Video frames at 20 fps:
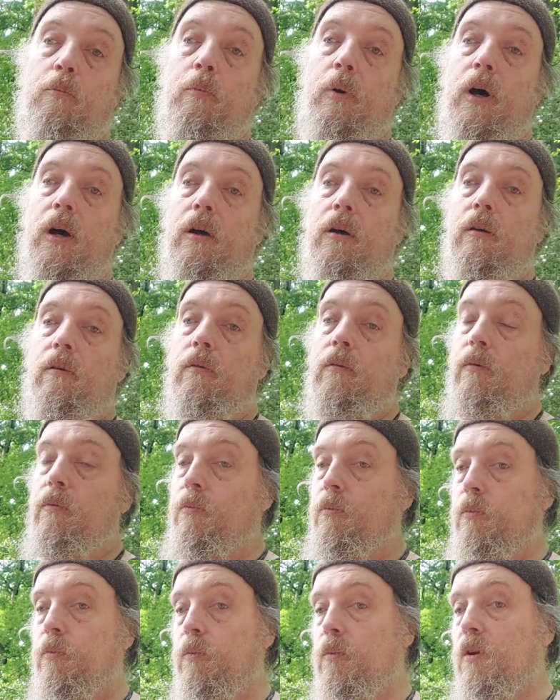but
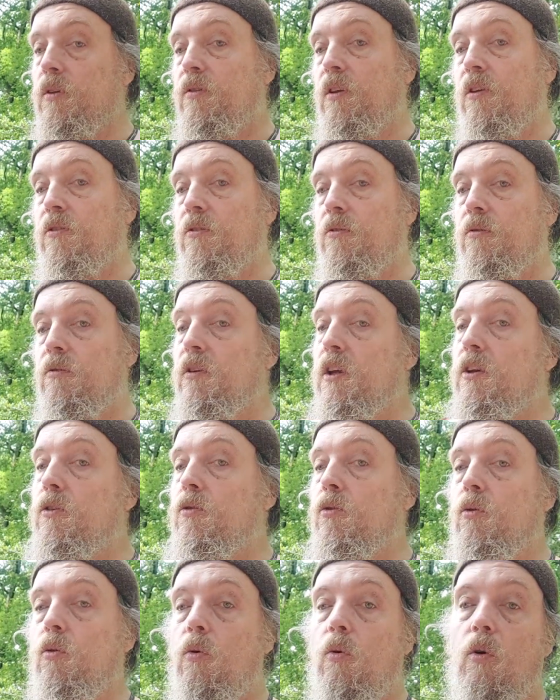it doesn't need
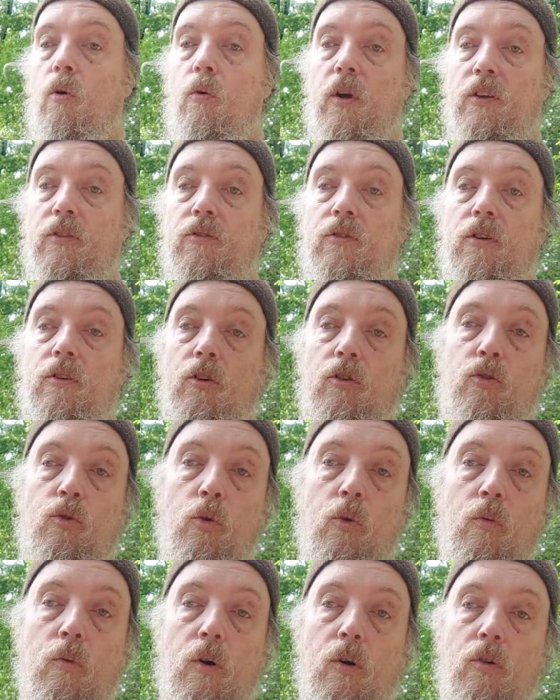to rest in your
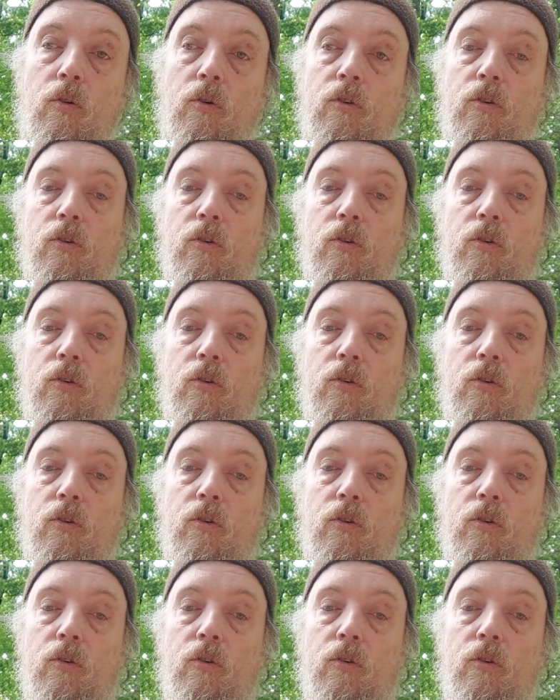tool roll.